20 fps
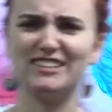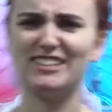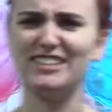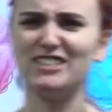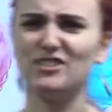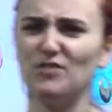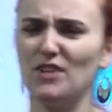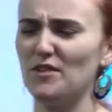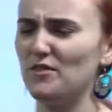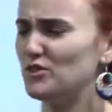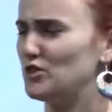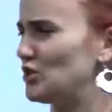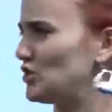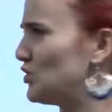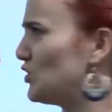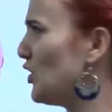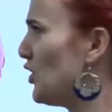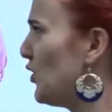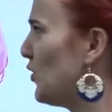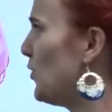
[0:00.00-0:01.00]
These flavors are
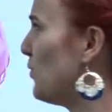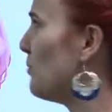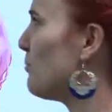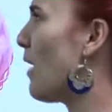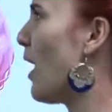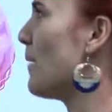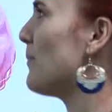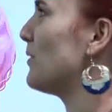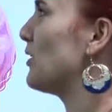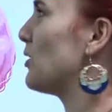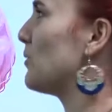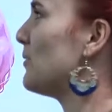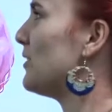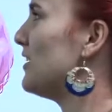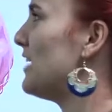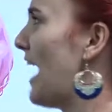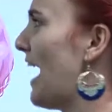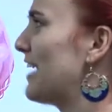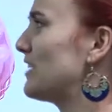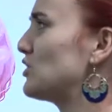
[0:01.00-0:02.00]
so popular,
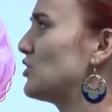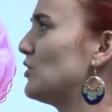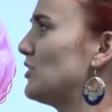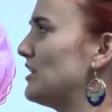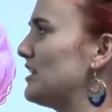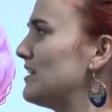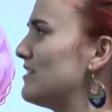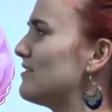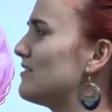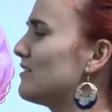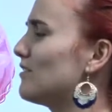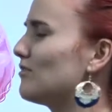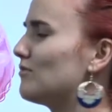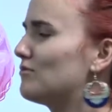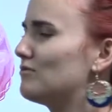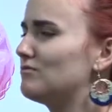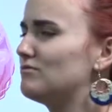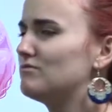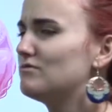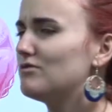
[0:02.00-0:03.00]
but actually the
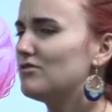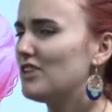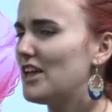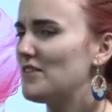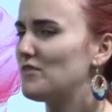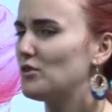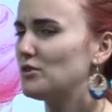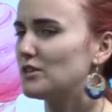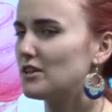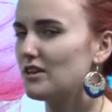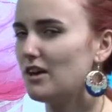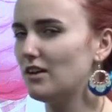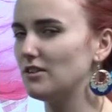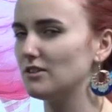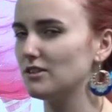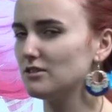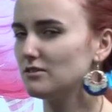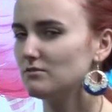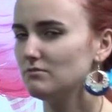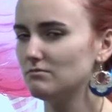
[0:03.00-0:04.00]
flavor and the
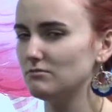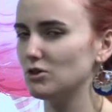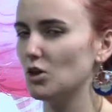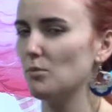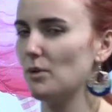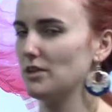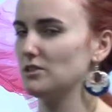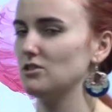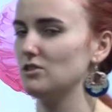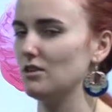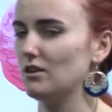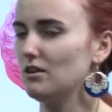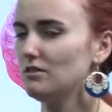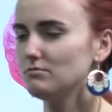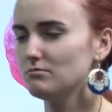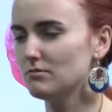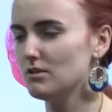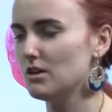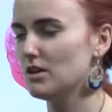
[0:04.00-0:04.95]
color don't match at all.